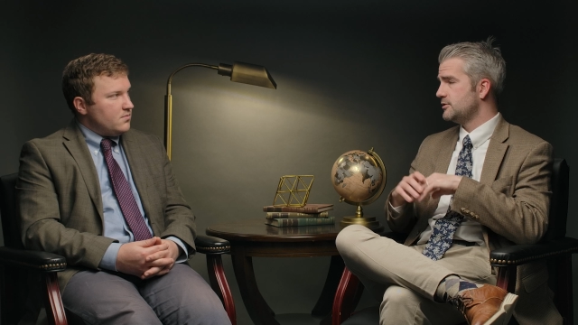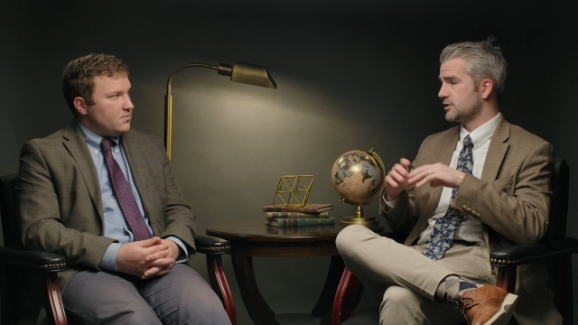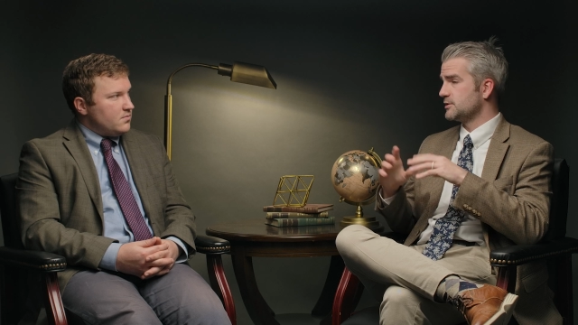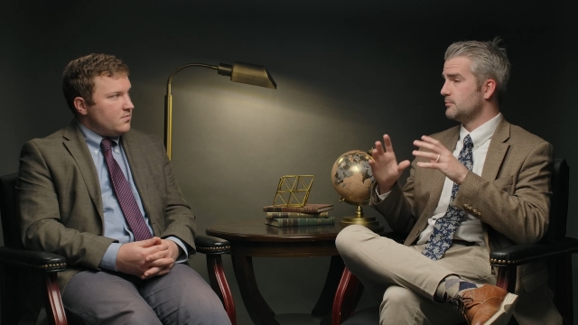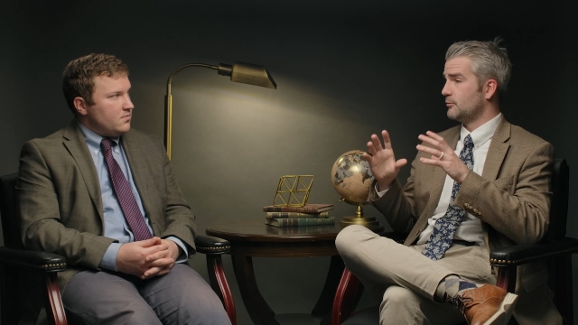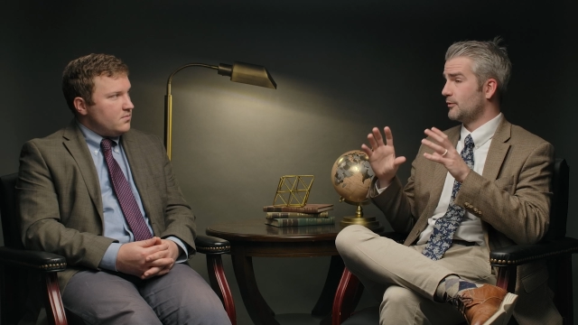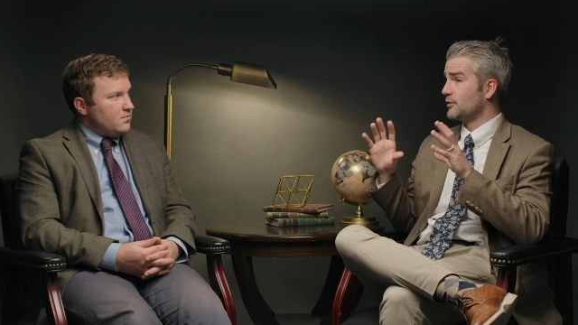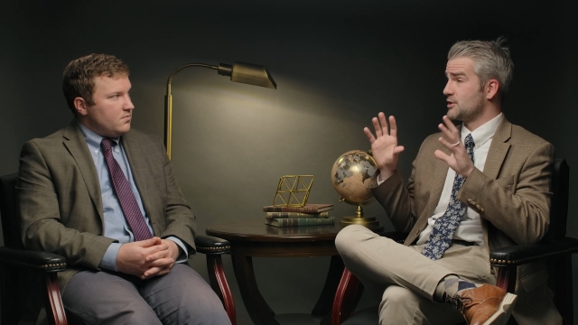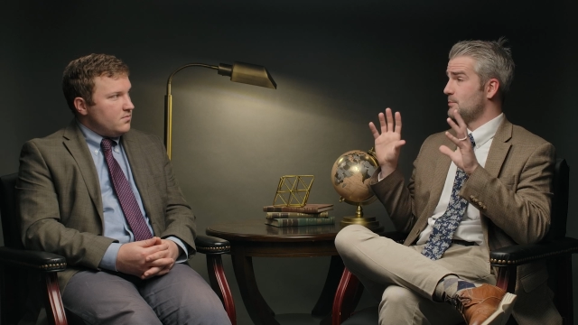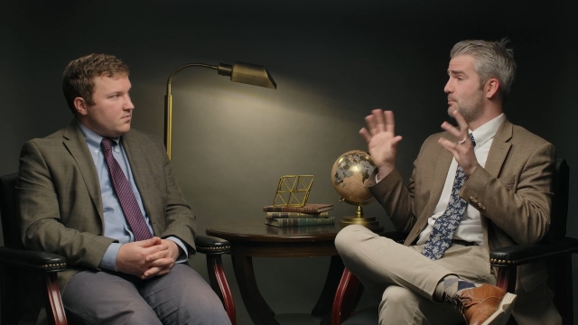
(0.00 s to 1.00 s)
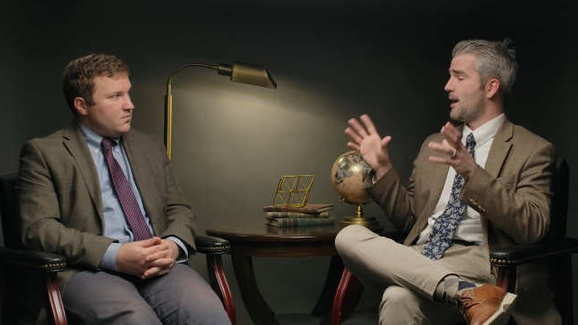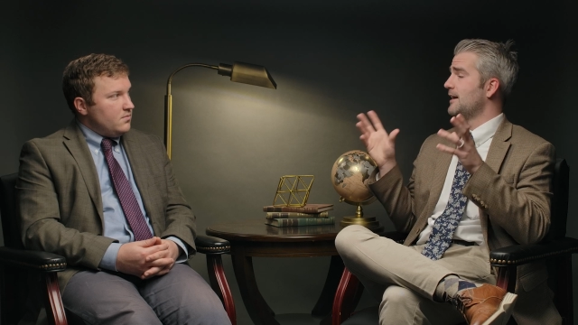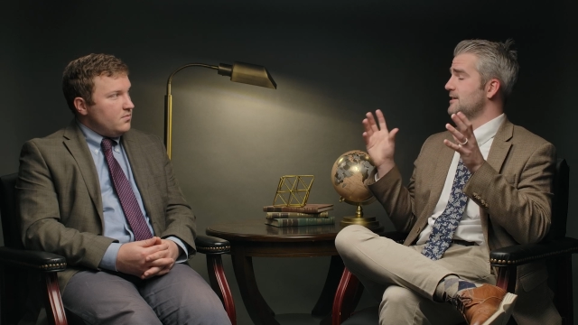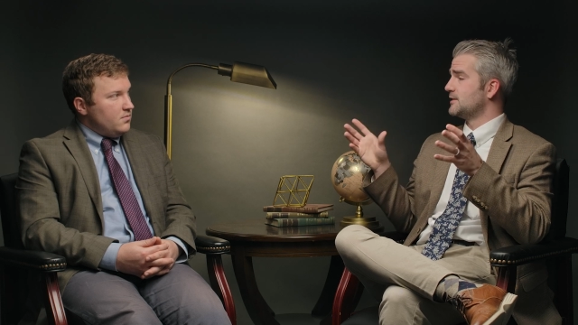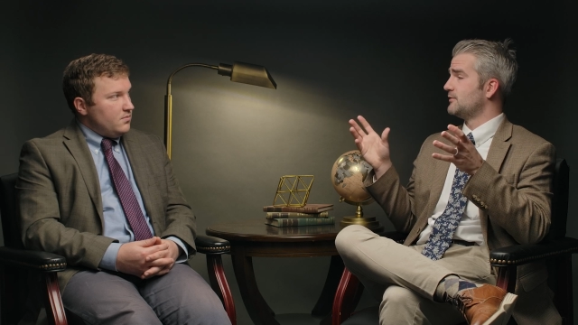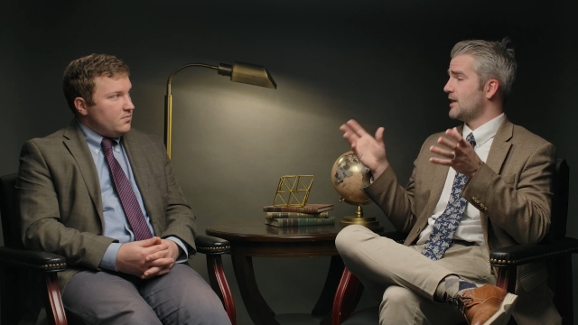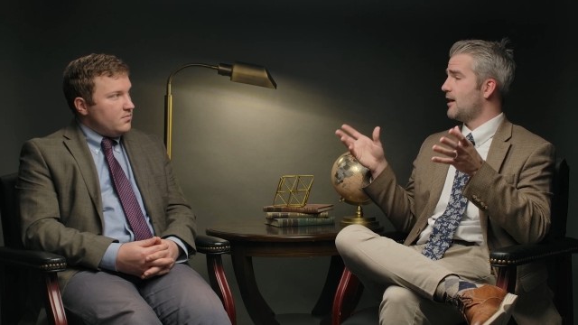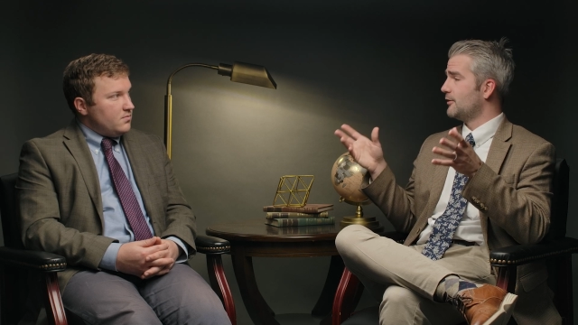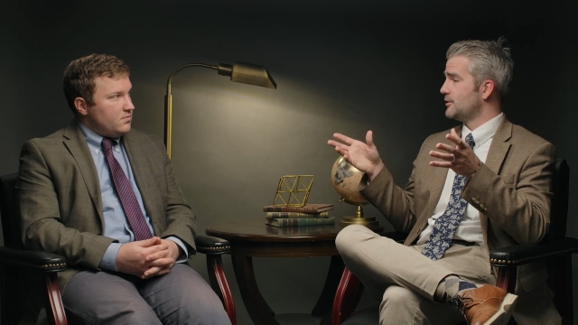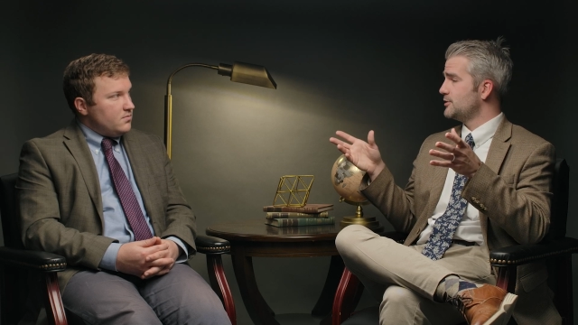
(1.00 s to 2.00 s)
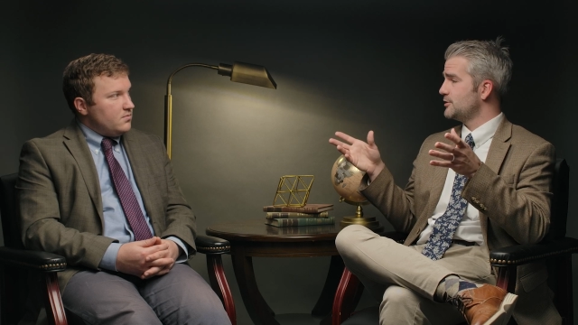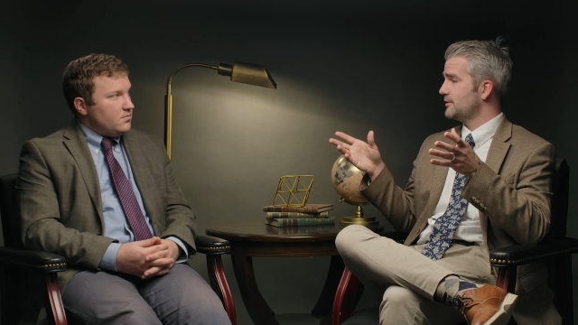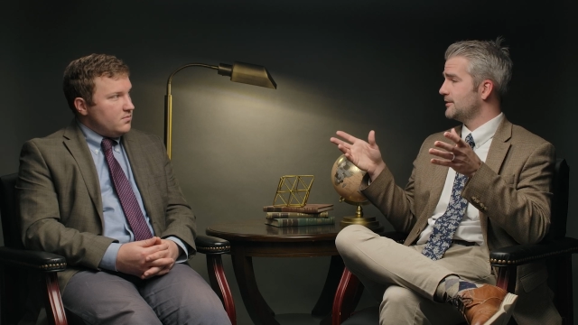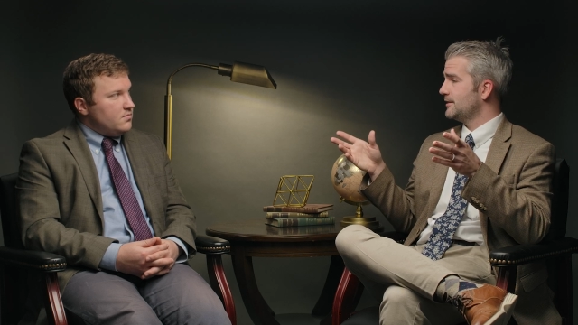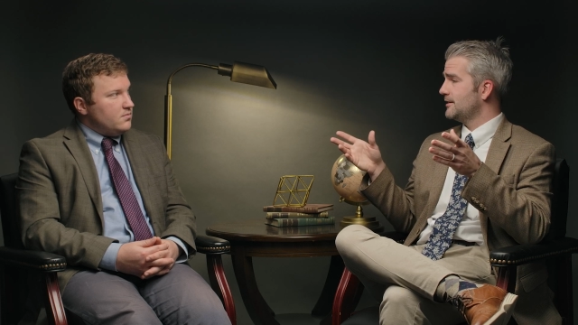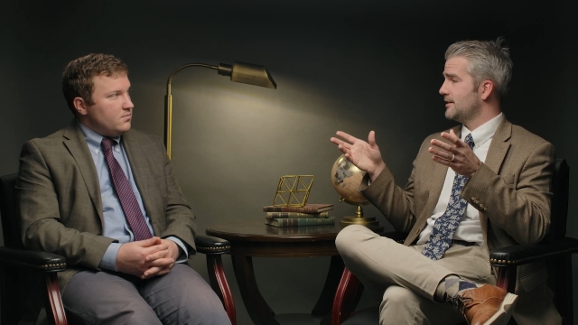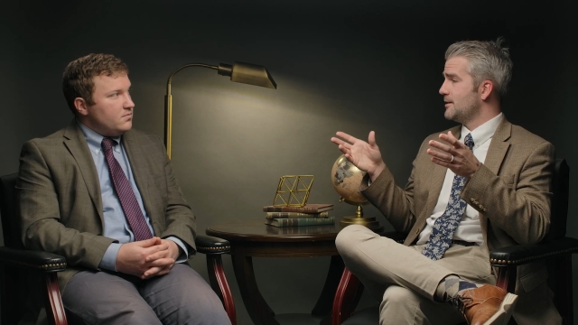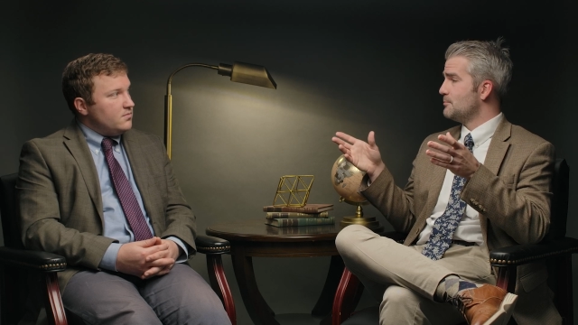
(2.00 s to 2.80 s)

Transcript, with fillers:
Speaker 1: just refers to bodies of knowledge. Mm-hmm.